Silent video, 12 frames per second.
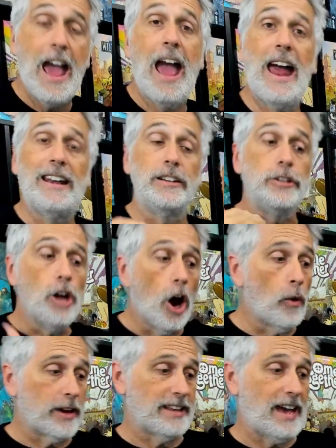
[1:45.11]
And
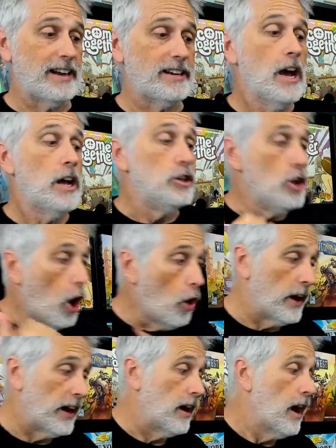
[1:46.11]
knowing that,
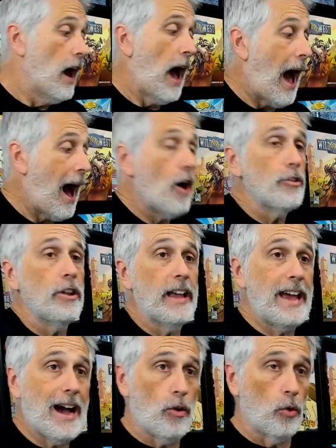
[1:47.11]
knowing how the
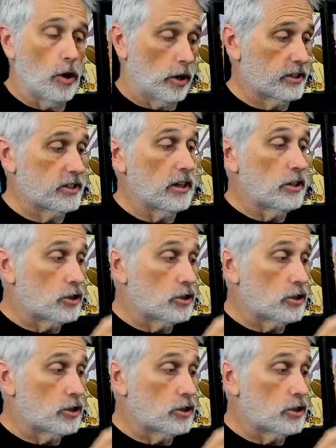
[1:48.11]
layout works,